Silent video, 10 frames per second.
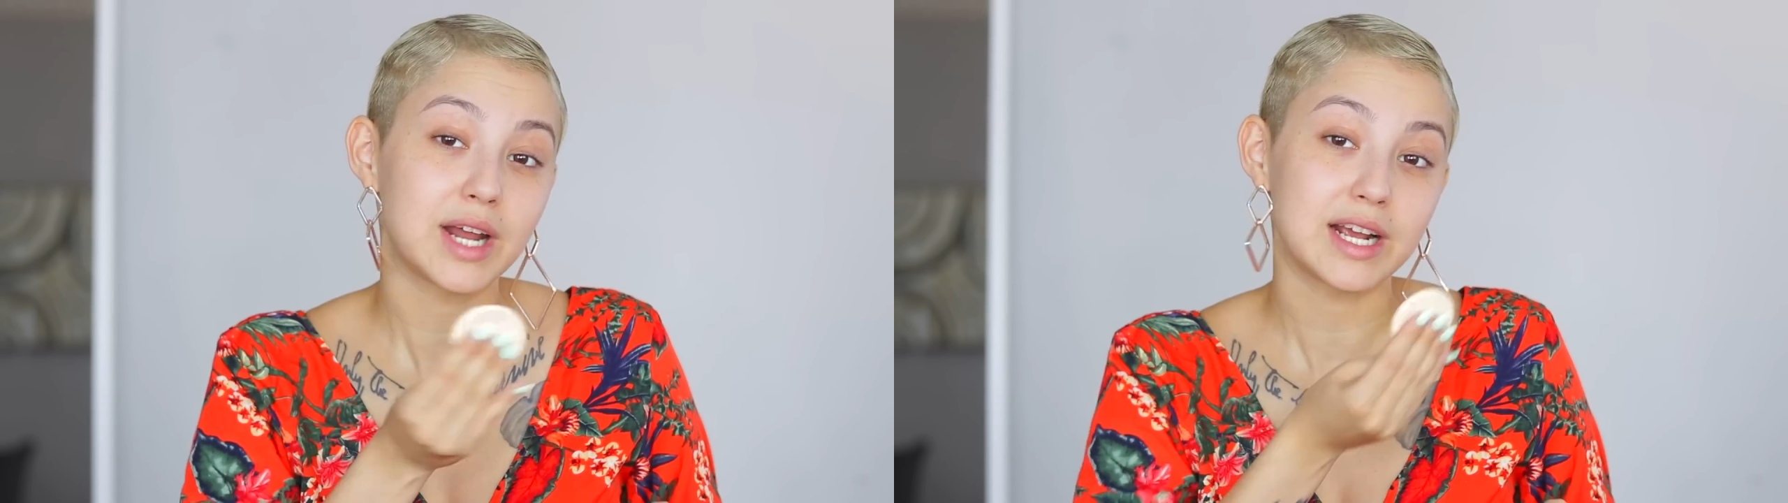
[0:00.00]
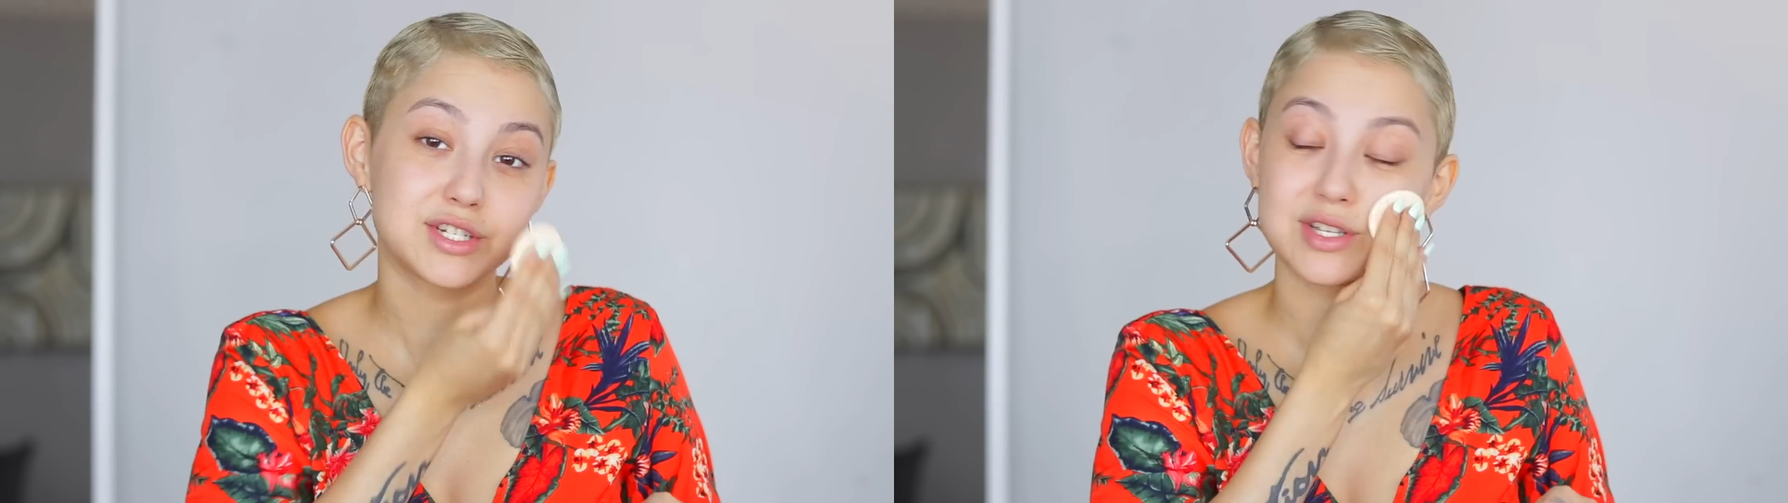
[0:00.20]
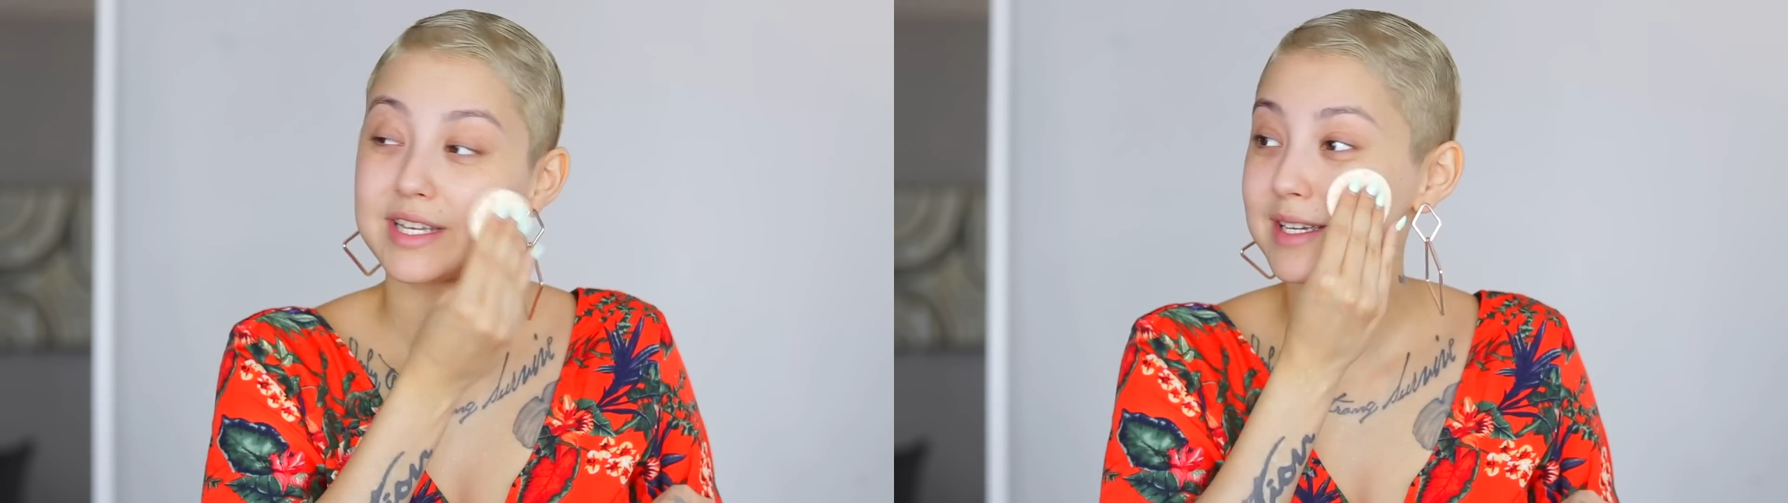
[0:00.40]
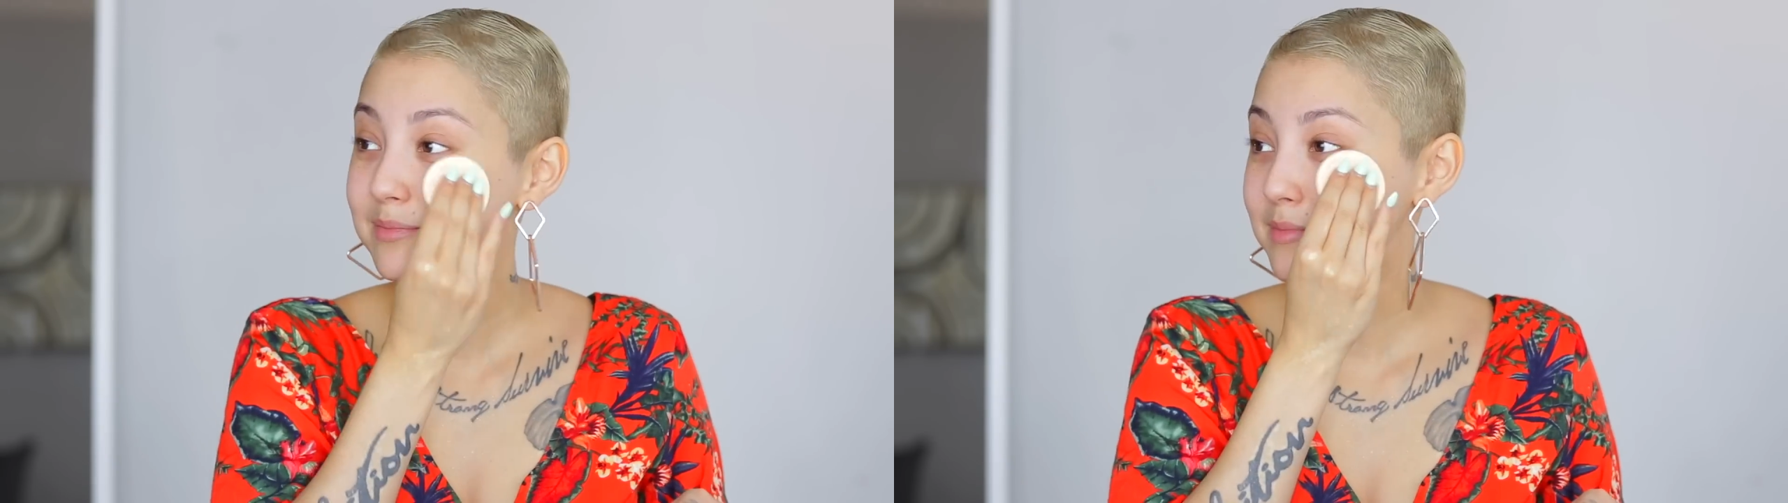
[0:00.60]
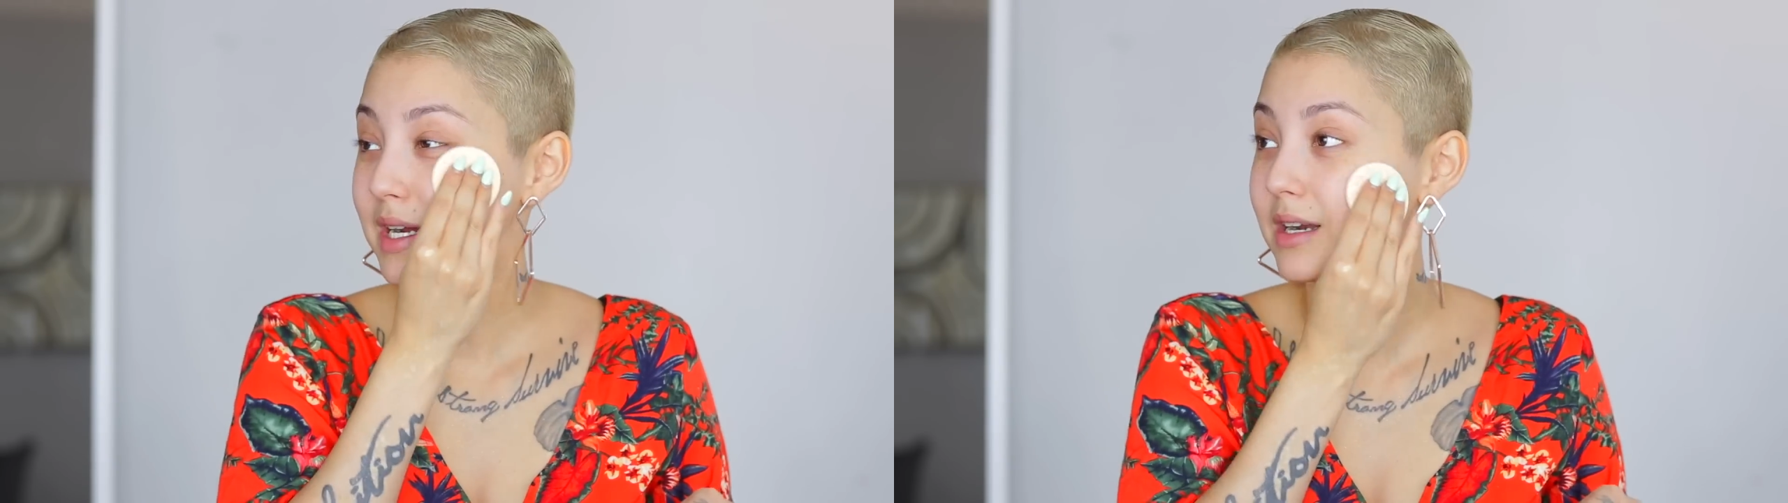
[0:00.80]
actually,
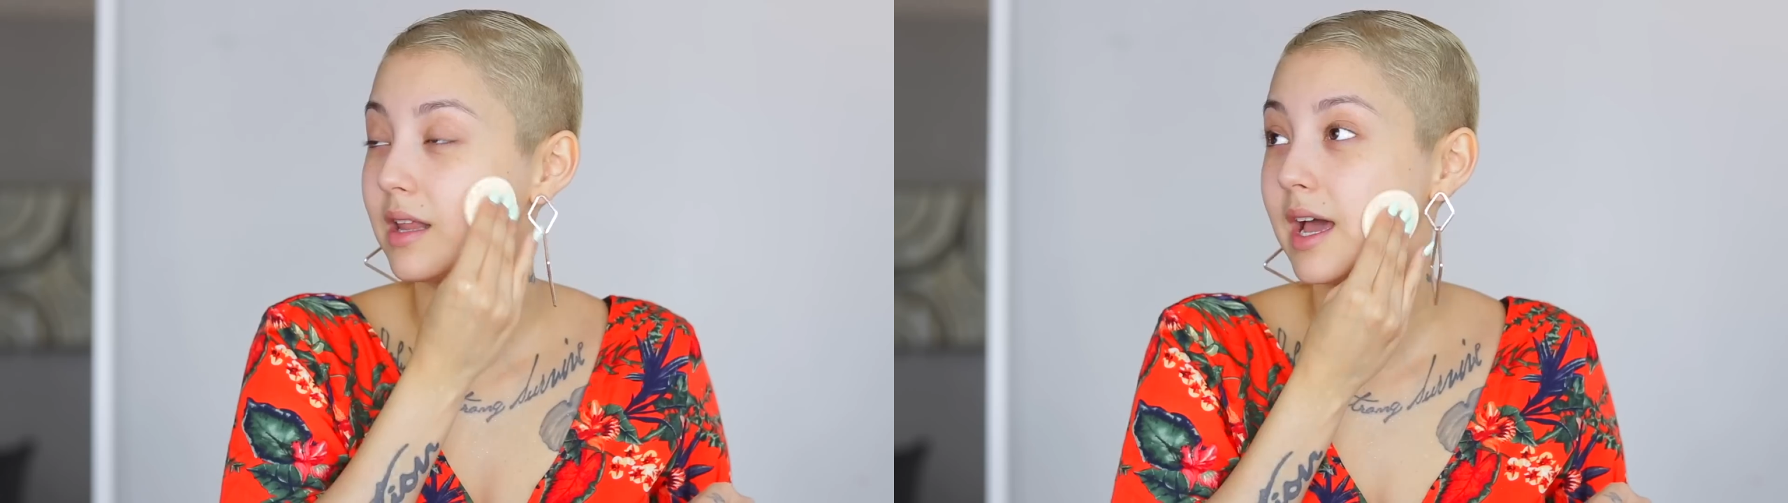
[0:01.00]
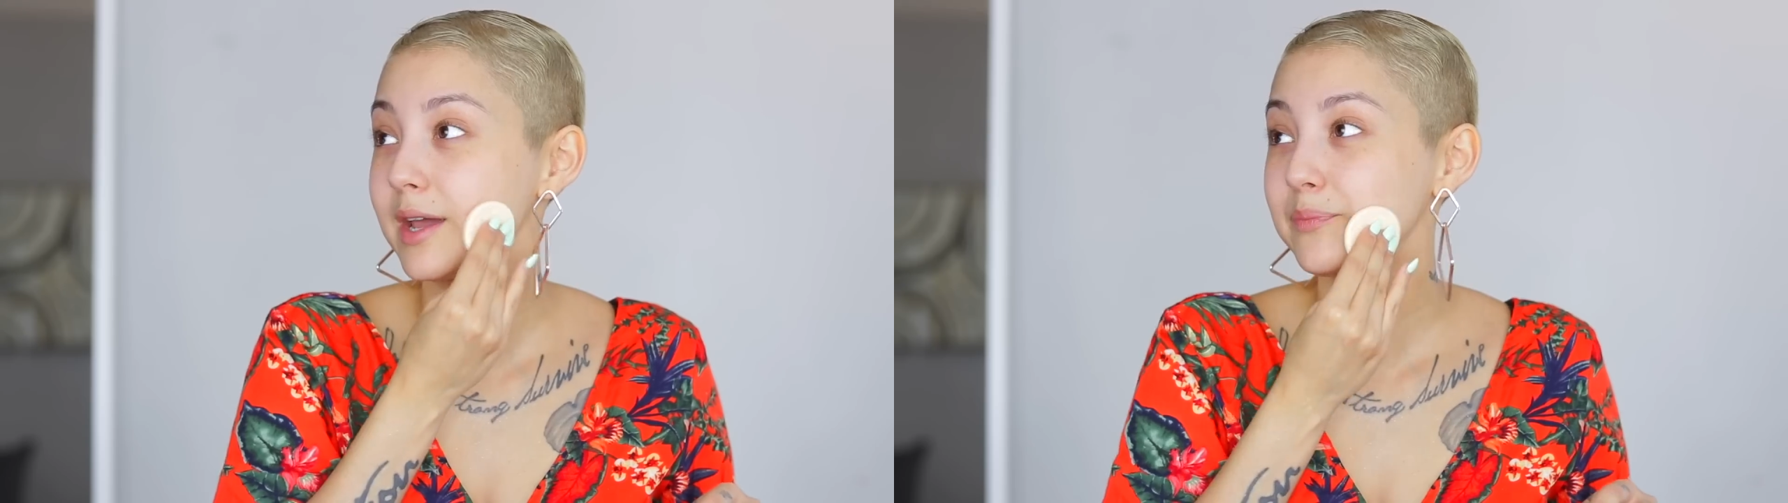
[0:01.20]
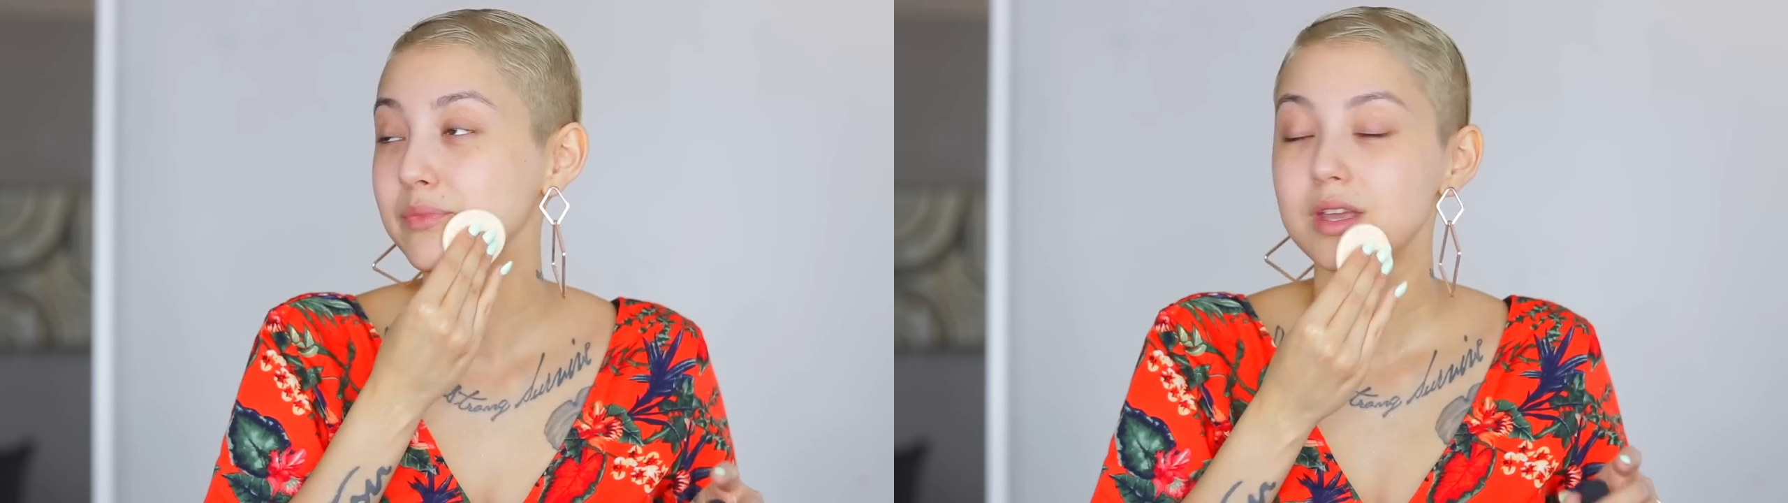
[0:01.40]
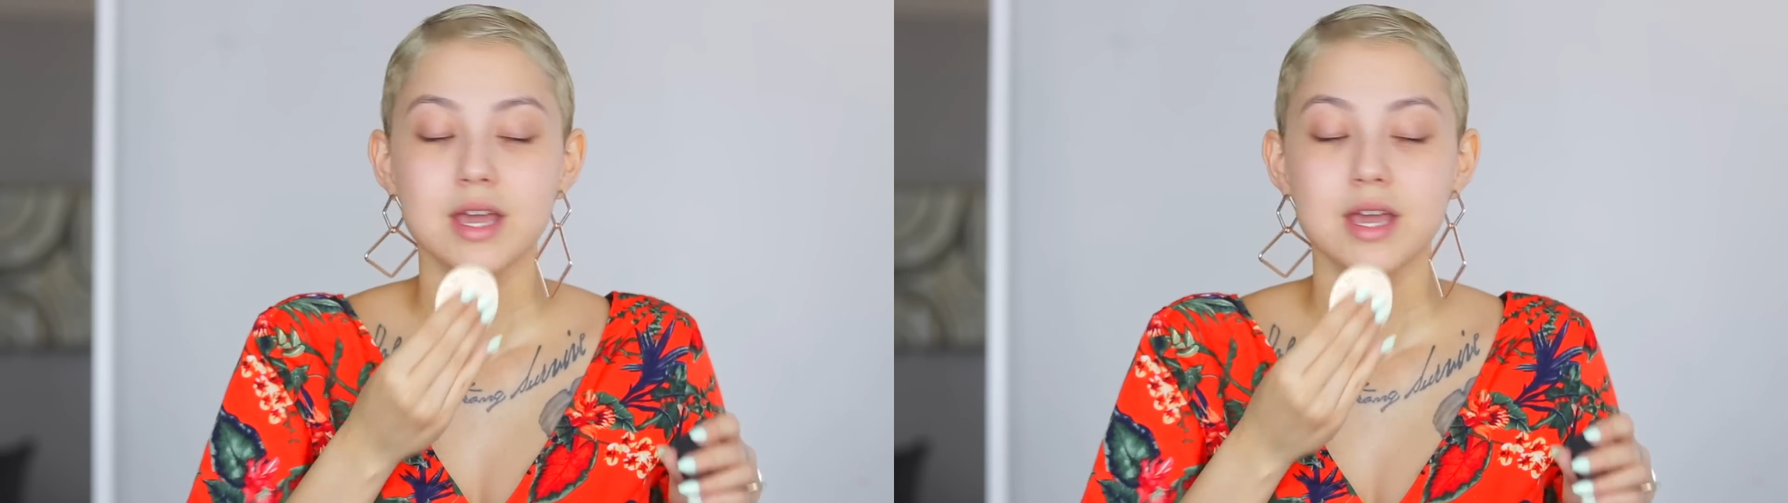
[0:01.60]
I'm not gonna lie.